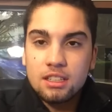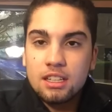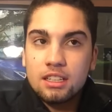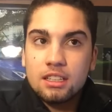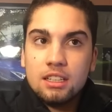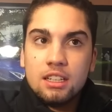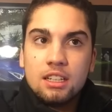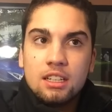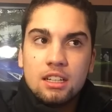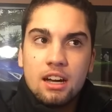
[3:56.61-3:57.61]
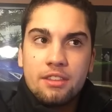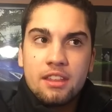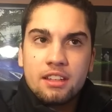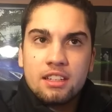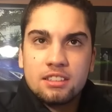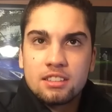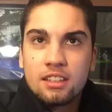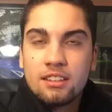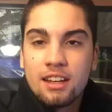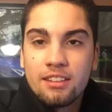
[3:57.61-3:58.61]
Like, I think he
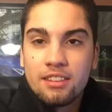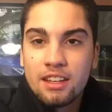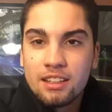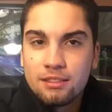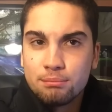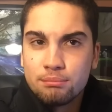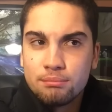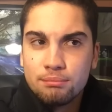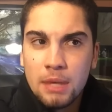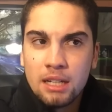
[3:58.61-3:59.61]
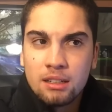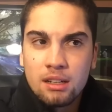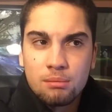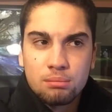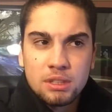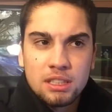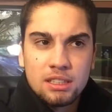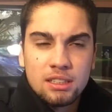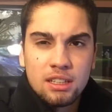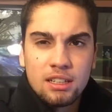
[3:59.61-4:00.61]
said that they made a
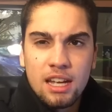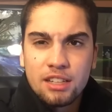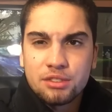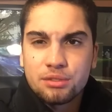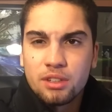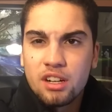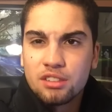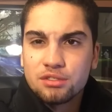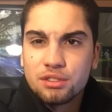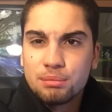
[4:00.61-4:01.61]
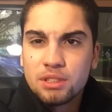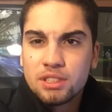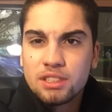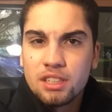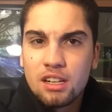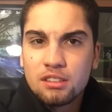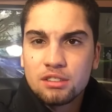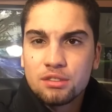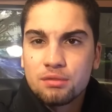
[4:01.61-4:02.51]
company an extra $100 million